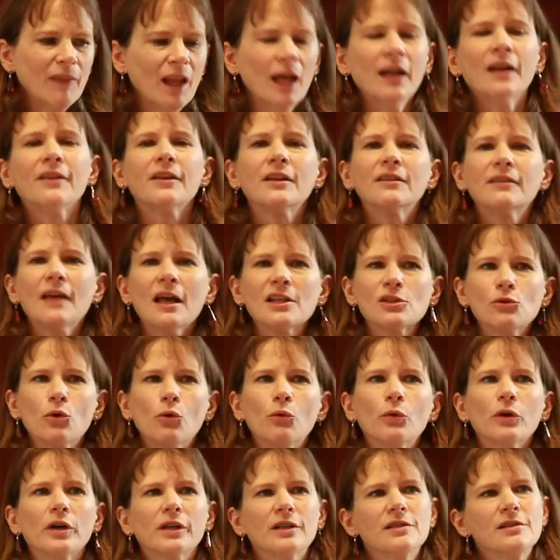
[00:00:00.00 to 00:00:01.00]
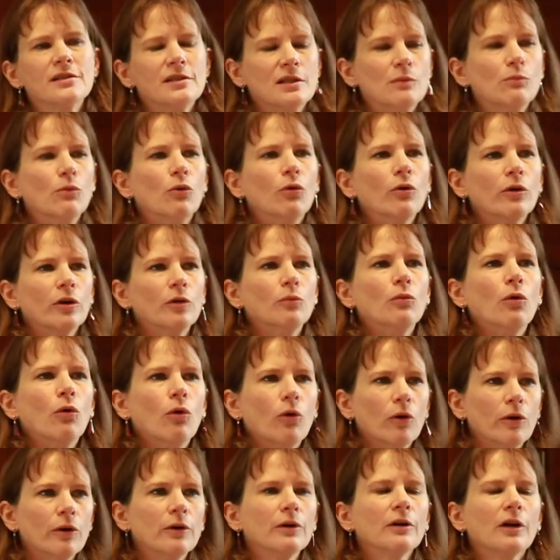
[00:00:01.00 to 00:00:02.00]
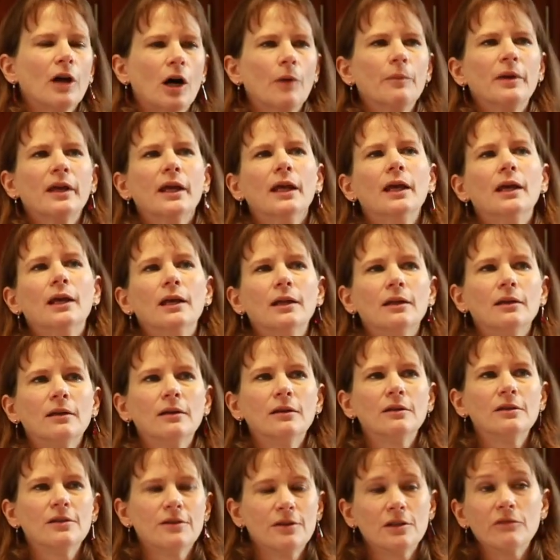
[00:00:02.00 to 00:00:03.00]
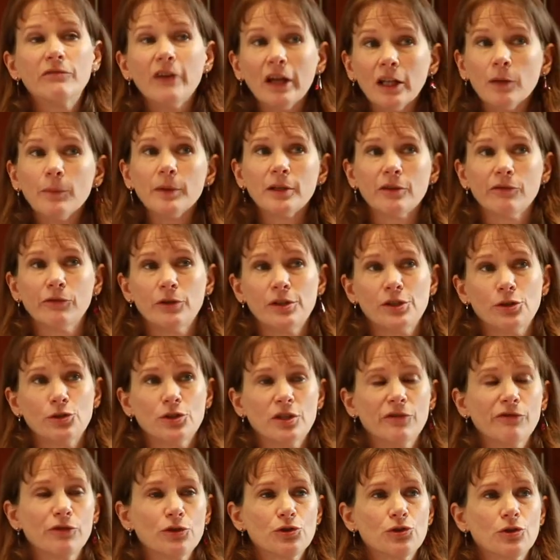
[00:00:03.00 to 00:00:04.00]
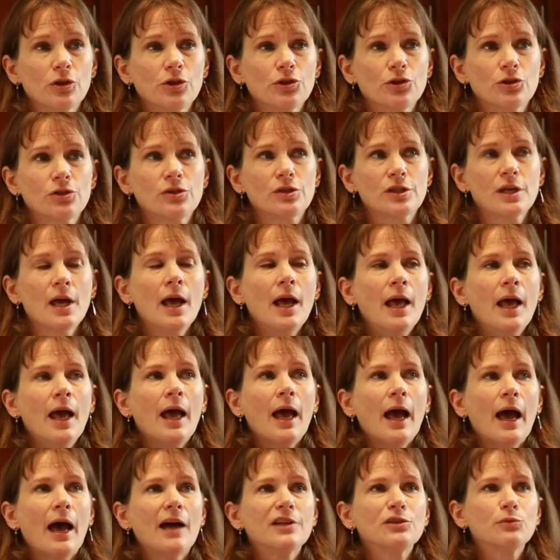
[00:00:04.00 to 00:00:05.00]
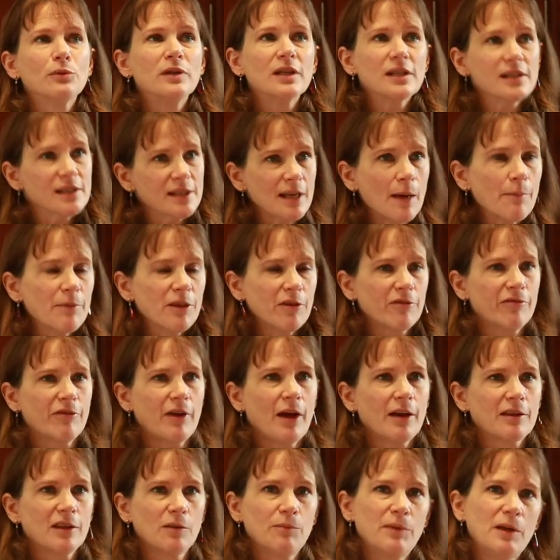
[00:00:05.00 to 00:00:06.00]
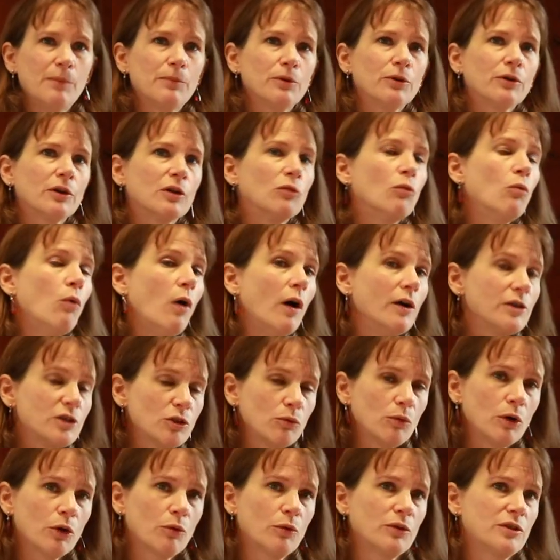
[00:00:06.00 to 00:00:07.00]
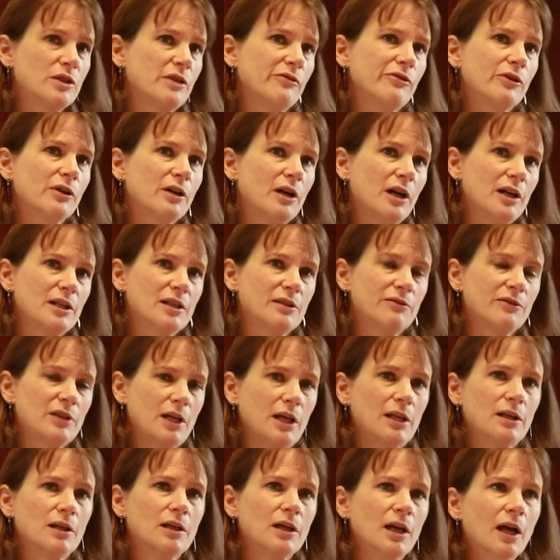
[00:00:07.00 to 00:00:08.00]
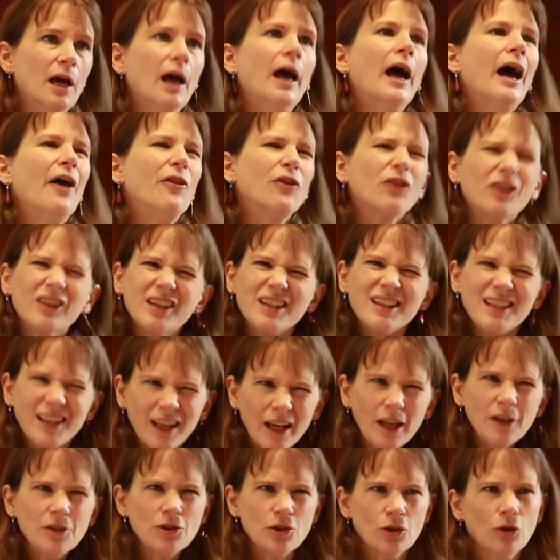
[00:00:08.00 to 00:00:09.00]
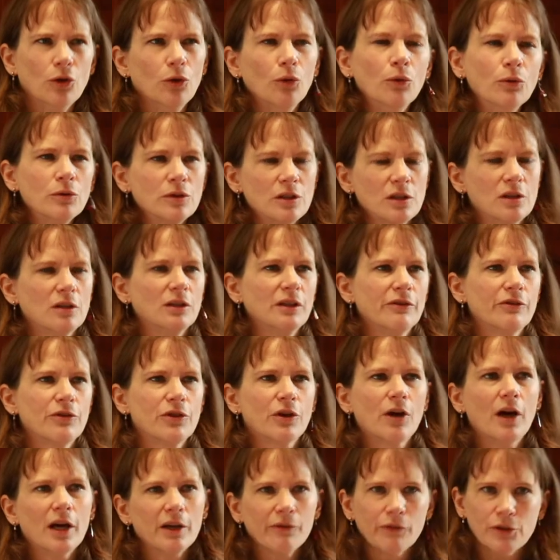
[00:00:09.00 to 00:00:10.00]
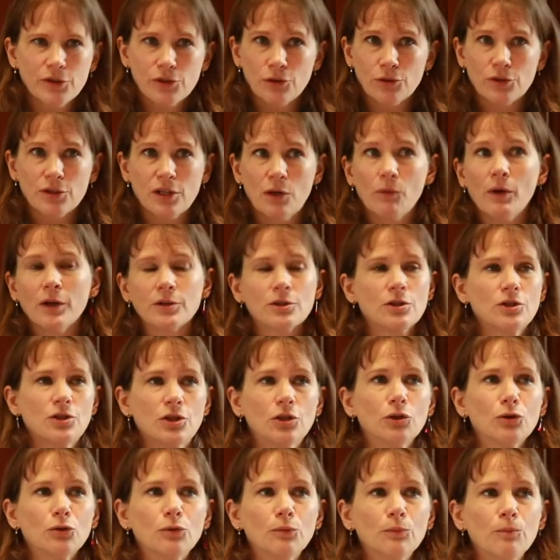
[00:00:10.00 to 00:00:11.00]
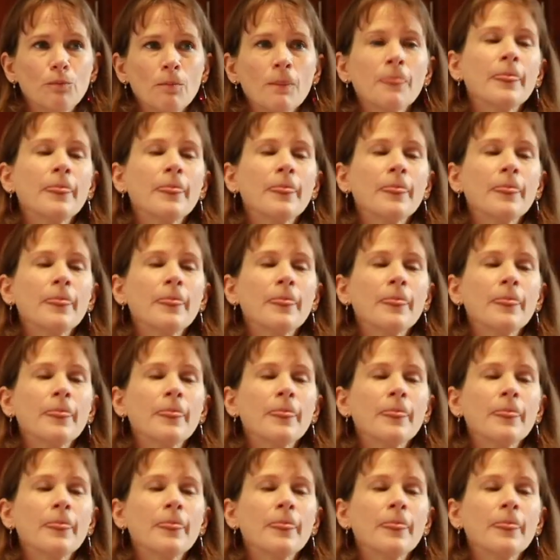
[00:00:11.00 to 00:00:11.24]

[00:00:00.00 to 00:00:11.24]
and I think that's what we're going to see more and more coming in to the development of research infrastructures as we accept the fact that people are going to want to work with different kinds of data and they're going to need to to deliver the kind of research they want to do